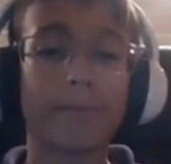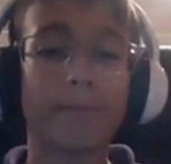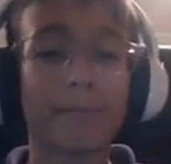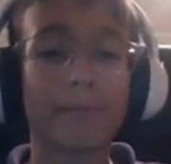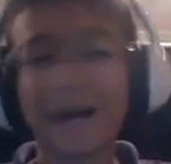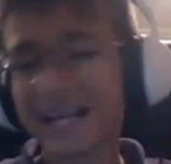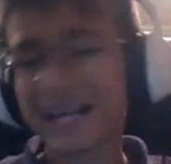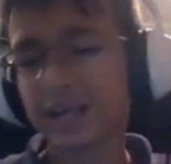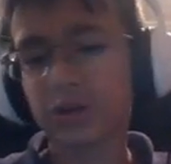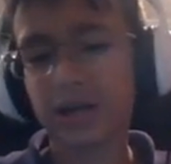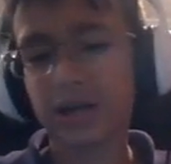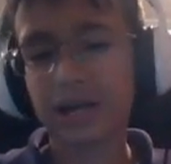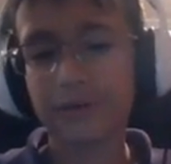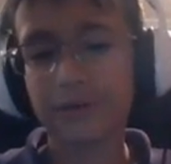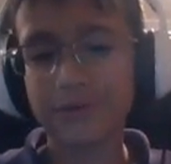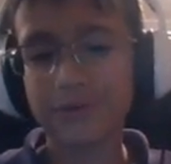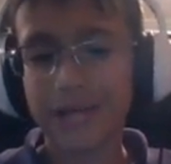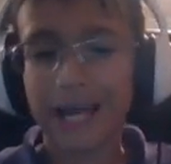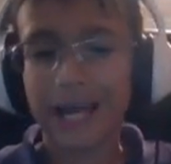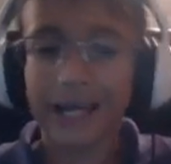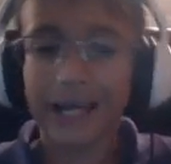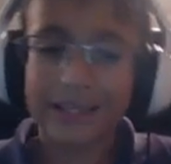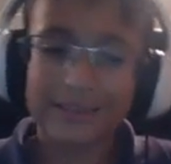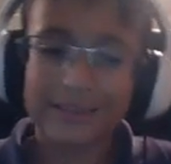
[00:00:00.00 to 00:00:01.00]
Minecraft.
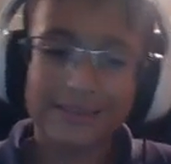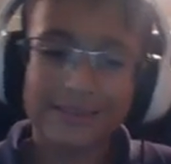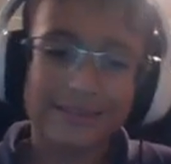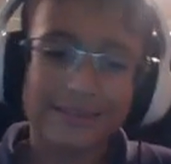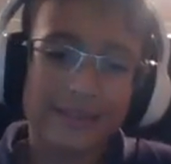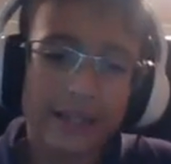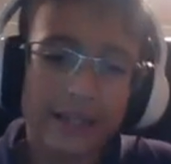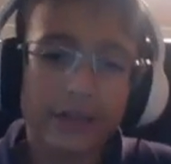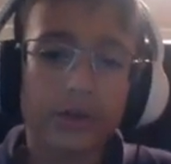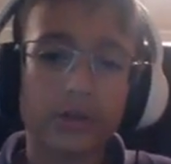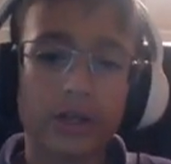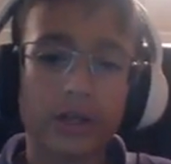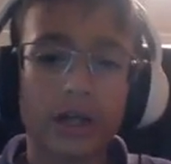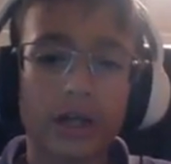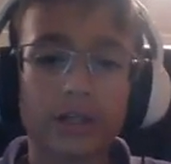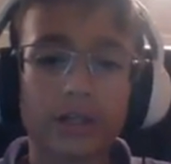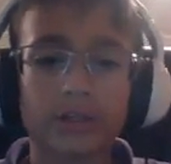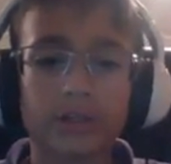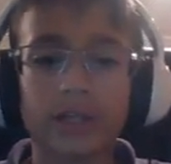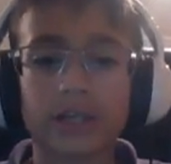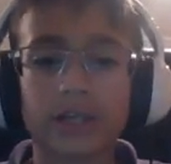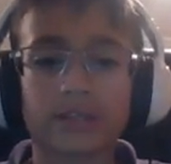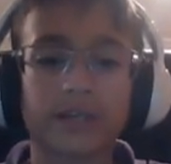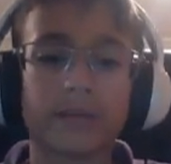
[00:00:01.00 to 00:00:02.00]
I I know a lot of
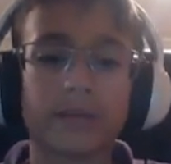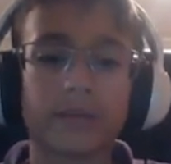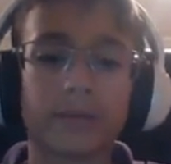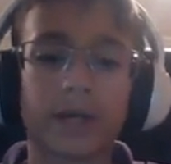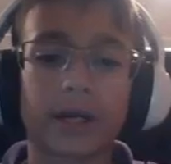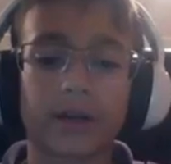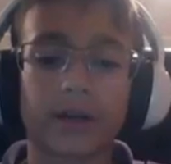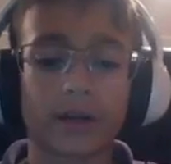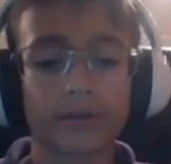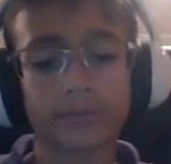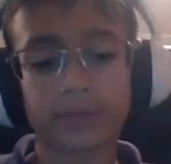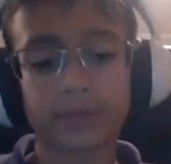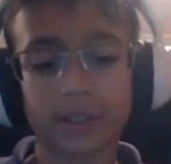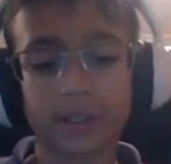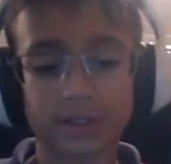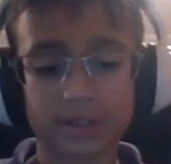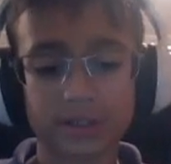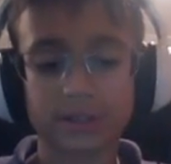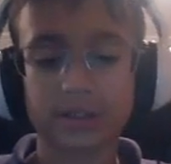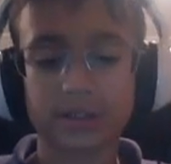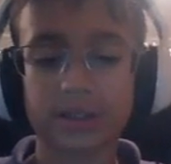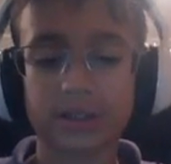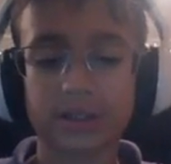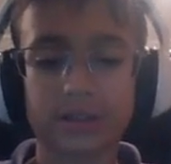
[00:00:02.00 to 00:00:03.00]
you guys hate Minecraft.
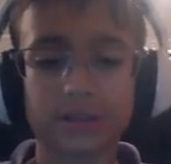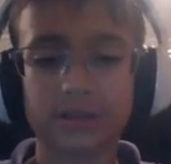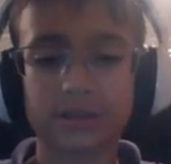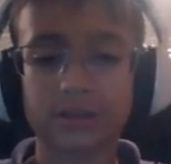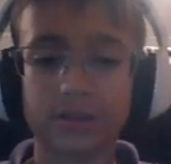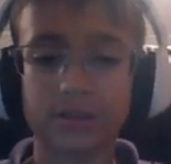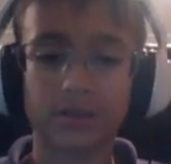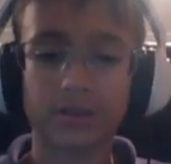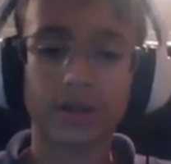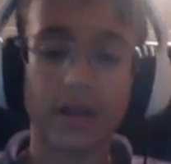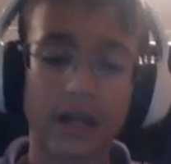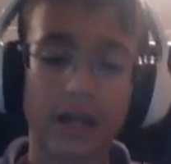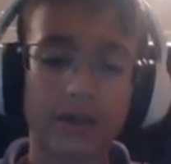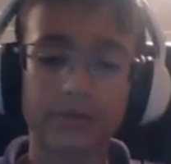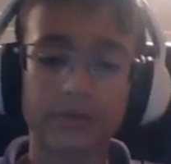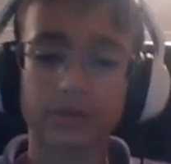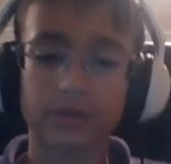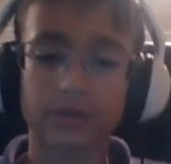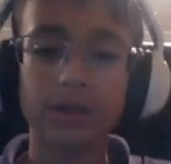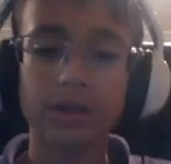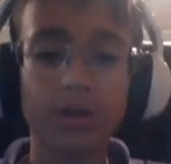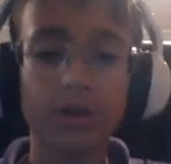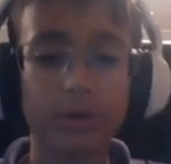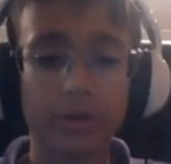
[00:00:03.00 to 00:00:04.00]
That's, that's you're gonna have to
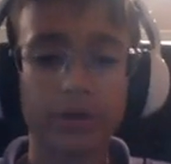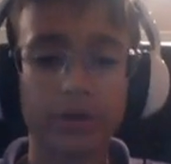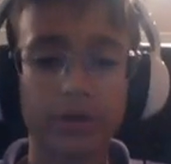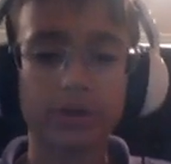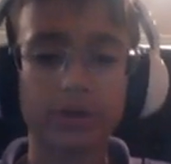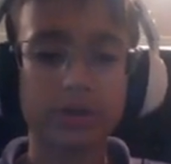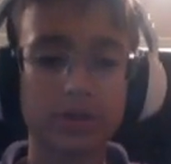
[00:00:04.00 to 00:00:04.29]
deal with it.